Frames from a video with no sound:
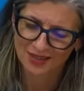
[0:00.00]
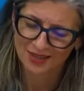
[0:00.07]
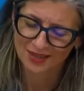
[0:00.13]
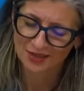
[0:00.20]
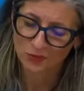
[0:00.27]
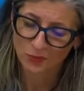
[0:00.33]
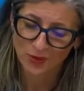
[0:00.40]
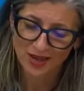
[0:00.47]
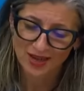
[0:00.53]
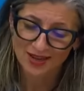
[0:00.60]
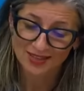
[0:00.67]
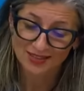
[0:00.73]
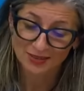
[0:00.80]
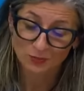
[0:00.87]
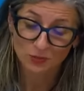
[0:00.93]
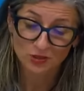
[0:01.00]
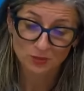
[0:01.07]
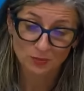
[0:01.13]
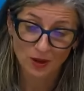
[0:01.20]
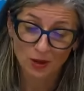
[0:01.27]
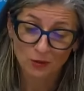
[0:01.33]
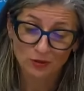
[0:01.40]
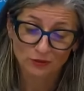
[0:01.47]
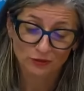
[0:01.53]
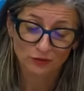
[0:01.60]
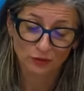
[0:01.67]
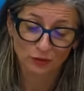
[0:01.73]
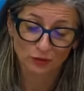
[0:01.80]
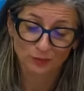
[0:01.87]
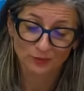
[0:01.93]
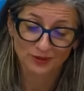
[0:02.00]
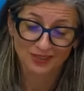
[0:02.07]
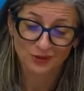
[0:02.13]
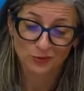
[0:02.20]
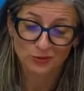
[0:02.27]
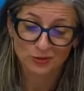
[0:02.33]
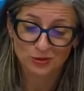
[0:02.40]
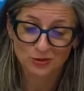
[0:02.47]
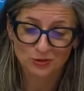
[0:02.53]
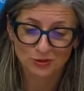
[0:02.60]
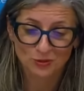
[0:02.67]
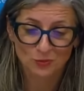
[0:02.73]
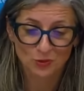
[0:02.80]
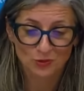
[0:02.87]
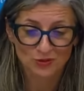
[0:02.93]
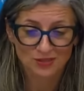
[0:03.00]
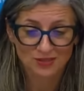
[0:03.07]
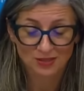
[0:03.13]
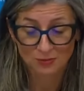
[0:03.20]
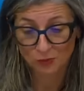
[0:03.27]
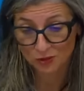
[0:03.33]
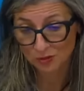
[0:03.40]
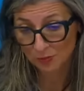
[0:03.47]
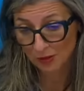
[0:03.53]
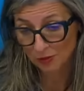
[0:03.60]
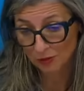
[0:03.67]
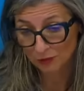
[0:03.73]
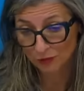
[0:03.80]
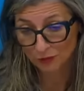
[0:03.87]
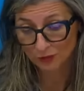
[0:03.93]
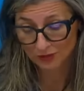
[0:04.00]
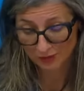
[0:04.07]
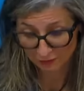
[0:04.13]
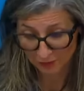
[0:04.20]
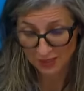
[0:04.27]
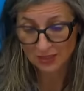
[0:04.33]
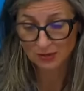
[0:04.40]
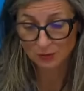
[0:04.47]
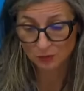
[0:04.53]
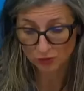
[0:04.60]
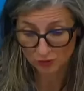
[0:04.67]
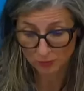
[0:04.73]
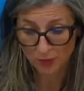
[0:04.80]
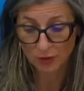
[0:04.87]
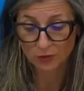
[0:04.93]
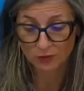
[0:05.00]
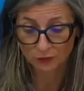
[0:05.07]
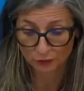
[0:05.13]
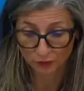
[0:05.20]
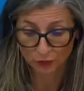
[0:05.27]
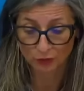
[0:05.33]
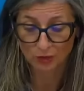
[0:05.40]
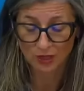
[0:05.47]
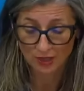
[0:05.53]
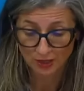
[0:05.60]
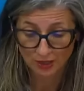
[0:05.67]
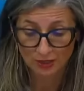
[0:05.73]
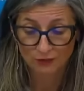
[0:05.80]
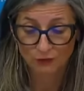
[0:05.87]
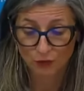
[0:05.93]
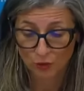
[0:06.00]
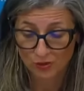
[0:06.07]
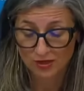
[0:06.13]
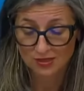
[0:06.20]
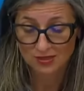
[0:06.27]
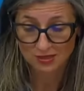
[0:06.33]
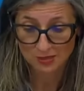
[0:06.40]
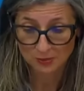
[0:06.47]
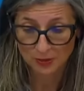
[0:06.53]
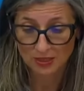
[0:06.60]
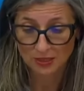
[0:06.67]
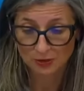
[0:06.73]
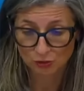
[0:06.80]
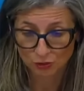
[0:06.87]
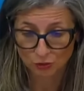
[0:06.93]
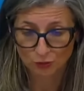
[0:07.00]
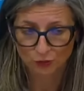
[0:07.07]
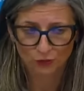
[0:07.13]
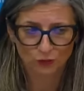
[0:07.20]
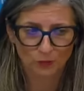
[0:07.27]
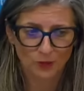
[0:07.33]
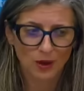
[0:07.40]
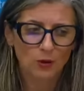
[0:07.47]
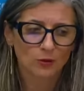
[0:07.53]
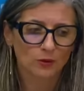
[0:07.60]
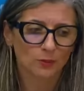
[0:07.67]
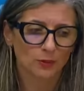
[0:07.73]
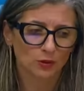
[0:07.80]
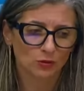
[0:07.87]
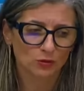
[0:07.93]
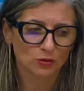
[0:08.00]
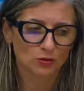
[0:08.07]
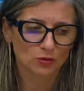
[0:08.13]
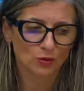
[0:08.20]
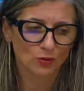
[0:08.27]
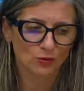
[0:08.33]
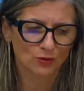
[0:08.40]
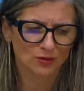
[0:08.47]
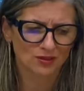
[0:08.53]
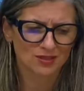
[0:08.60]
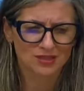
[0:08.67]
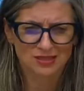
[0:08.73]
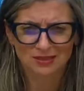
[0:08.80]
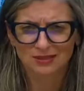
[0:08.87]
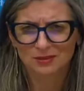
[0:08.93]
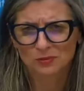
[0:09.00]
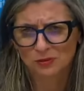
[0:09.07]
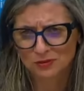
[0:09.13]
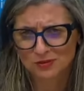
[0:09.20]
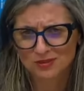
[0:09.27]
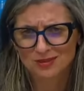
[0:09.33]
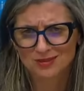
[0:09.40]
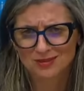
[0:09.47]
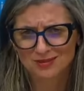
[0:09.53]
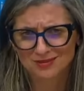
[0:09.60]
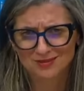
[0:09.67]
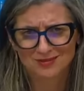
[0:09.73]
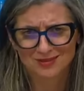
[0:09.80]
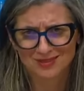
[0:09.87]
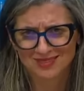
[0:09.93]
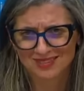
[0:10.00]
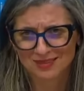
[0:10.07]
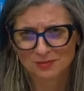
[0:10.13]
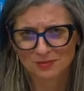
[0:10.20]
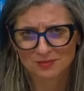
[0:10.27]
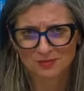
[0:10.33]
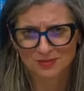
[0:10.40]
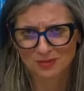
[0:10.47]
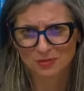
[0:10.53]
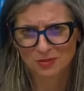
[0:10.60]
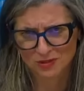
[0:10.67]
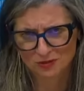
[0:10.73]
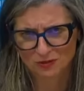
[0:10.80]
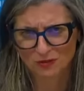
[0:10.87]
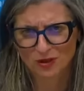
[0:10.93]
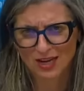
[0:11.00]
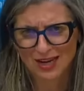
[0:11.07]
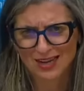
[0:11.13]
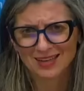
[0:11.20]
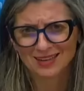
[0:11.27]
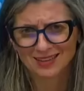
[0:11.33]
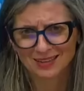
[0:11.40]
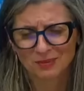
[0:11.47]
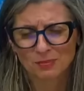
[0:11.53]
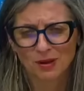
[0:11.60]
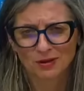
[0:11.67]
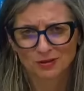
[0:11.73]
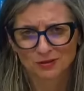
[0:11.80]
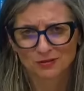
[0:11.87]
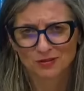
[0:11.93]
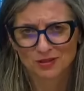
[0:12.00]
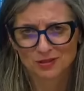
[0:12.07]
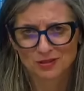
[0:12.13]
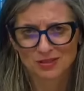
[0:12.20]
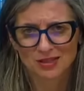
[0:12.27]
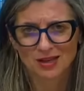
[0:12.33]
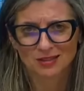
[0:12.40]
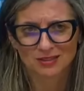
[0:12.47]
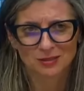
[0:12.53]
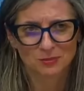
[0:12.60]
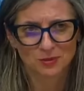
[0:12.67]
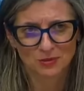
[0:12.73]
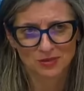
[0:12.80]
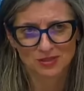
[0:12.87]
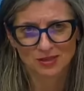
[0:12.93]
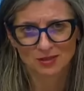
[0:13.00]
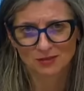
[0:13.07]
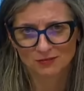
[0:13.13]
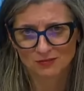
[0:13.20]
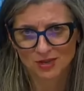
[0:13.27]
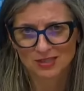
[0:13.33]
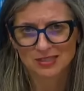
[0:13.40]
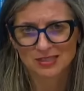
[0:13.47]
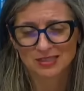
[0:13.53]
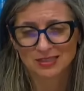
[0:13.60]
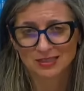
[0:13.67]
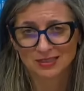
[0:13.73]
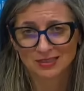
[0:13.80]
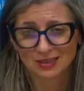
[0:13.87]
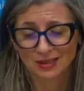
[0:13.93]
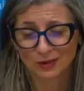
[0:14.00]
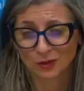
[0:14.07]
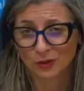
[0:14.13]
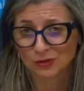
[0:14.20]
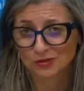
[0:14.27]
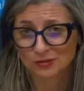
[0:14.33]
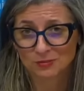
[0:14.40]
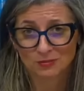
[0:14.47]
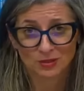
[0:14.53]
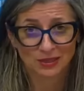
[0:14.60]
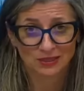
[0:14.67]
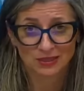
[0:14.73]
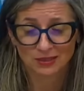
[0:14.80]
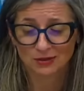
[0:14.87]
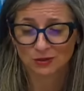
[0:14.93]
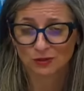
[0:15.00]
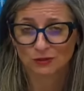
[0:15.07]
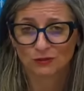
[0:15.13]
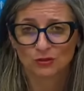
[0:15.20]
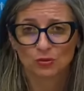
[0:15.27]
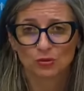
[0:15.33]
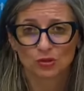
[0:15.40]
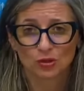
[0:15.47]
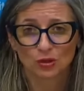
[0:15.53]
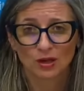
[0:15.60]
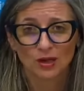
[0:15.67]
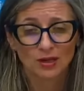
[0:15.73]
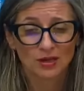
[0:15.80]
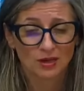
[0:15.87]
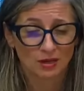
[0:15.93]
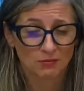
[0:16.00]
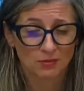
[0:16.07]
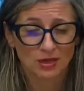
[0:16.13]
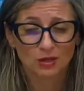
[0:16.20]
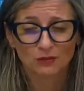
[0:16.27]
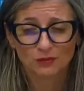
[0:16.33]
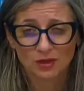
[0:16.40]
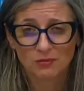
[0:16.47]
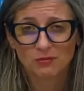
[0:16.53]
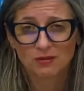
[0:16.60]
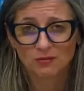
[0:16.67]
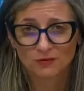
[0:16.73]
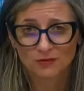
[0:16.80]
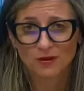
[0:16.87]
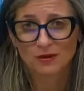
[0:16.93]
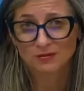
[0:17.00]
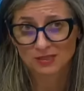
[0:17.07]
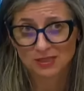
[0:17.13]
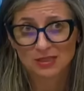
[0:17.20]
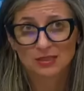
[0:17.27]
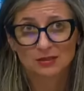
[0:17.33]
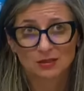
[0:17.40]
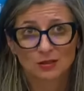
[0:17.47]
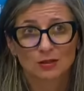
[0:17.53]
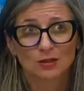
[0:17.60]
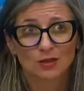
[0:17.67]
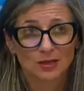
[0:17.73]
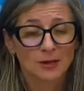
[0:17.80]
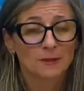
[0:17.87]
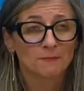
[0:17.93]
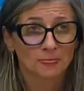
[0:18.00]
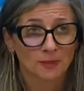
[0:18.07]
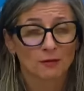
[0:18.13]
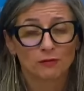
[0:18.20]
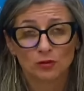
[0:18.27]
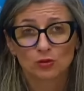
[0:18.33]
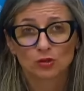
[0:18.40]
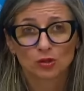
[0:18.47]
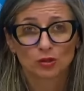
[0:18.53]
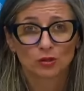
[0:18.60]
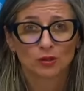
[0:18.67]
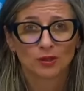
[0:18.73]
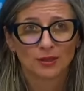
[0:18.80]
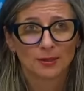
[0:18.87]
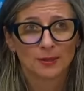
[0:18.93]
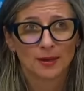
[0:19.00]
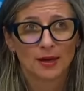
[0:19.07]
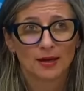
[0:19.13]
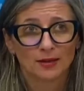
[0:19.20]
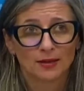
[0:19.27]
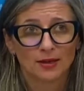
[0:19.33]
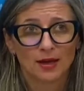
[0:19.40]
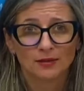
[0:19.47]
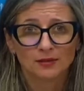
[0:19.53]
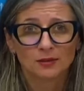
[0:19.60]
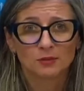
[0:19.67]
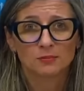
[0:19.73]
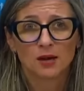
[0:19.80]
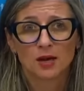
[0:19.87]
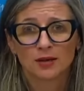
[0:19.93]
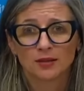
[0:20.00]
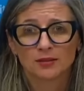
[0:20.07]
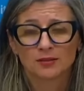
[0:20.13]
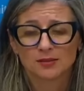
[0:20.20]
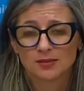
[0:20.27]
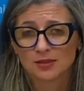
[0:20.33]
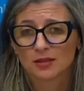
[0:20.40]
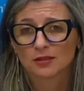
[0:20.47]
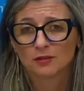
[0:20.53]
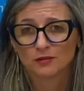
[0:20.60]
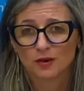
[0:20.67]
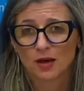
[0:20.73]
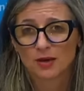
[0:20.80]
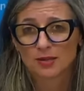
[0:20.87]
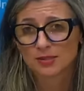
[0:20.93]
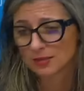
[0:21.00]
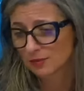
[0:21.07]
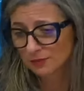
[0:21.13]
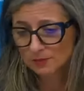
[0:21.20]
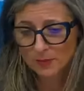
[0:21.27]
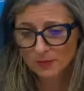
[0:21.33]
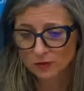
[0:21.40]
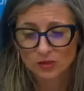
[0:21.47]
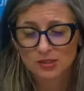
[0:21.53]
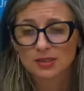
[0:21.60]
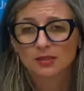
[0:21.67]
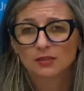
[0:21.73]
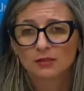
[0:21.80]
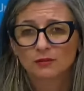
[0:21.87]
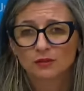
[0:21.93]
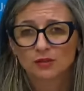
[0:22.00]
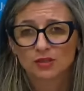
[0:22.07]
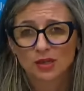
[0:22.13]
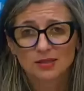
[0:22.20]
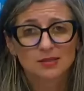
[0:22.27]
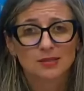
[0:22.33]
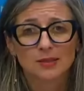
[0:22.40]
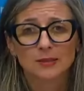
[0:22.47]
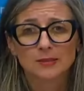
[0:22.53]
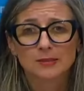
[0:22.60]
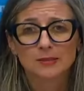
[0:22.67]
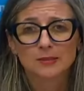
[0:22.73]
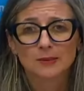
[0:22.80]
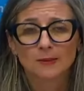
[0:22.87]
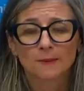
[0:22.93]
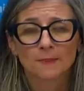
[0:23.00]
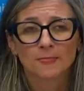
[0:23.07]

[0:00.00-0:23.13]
in a way, the most powerful, but also the most powerful—they've been the most powerful voice speaking truth to power. But also, they're still the most frail part of the society because they are investing a lot in building their future, and many of them have seen their future undermined, sacrificed for standing for justice.